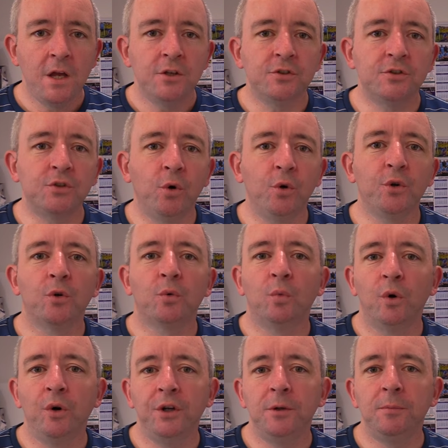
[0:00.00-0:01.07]
So you're
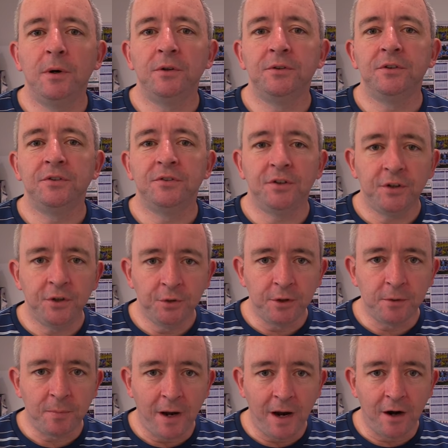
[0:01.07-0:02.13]
worried about the
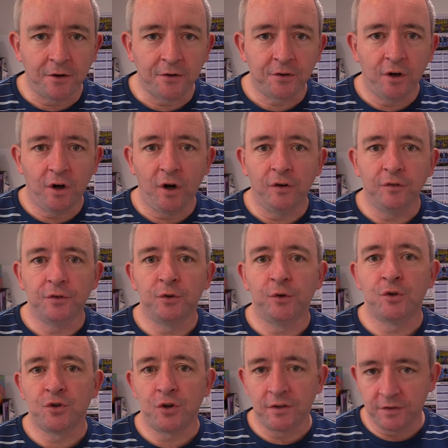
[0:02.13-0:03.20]
theory part of your
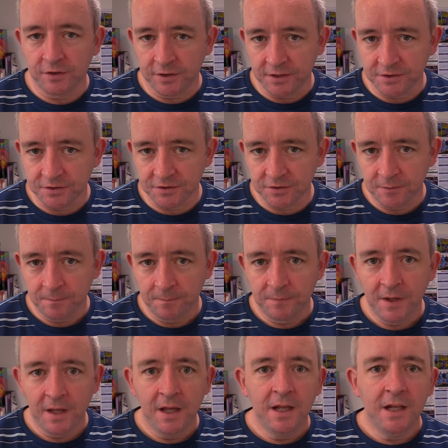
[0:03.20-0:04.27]
driving test.
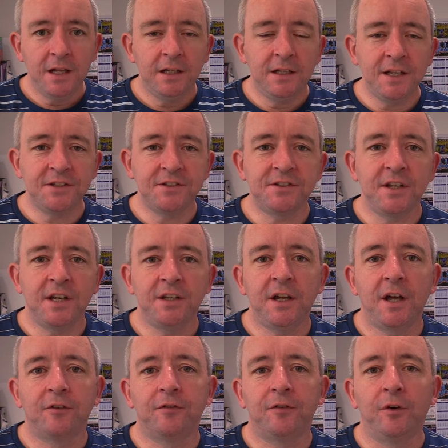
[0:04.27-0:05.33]
Let's say
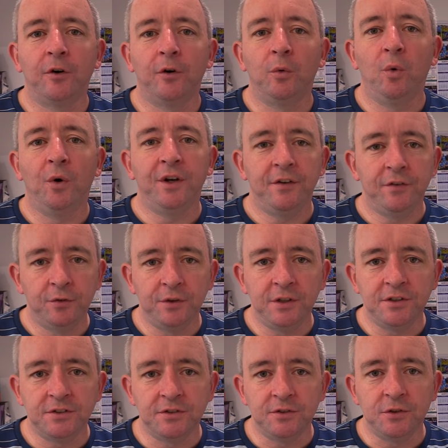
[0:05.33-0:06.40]
that for whatever
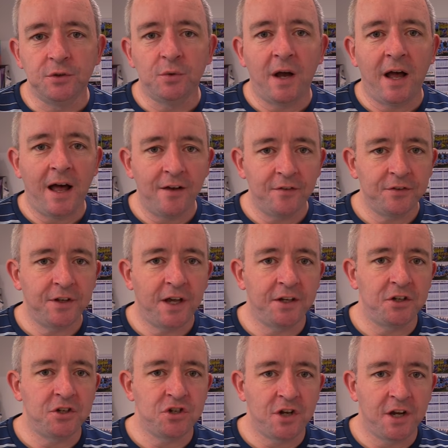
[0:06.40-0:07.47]
reason you haven't had
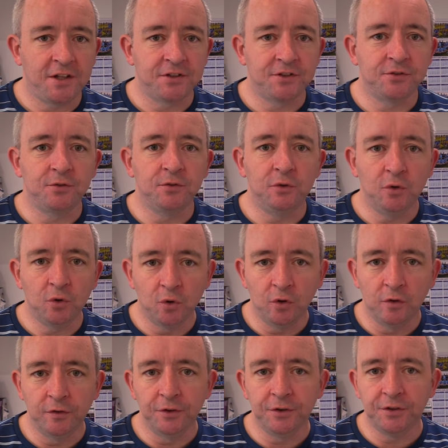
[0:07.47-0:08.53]
a chance to look
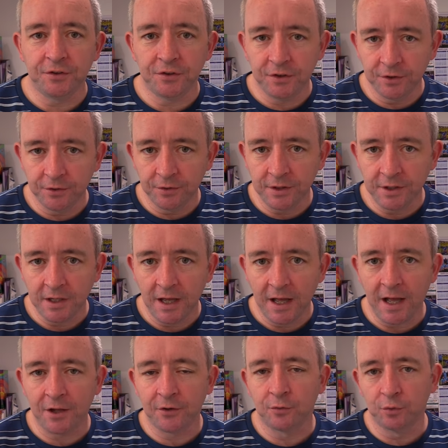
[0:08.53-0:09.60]
over the theory
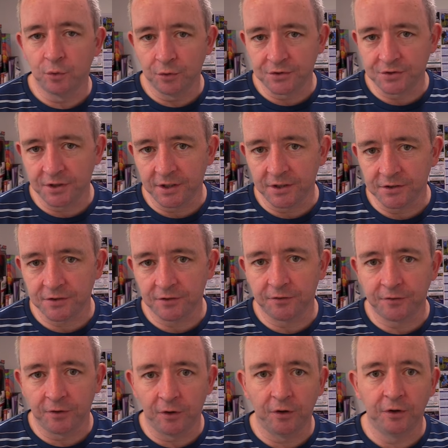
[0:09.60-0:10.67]
and road signs
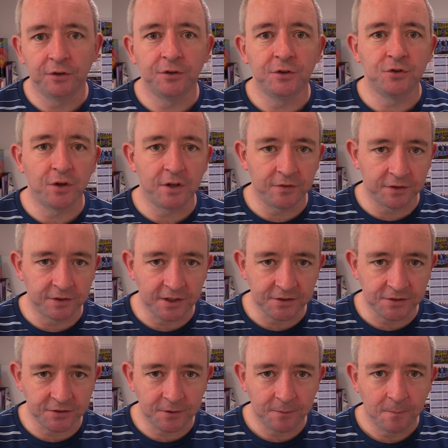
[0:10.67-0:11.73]
for the driving
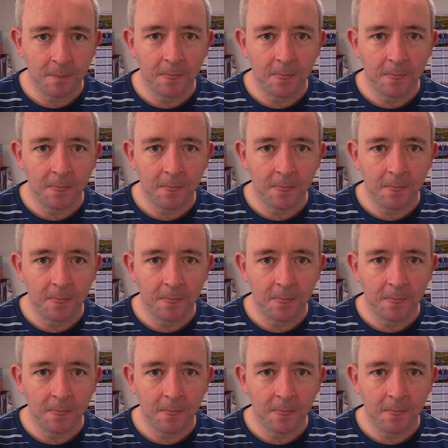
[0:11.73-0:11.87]
test.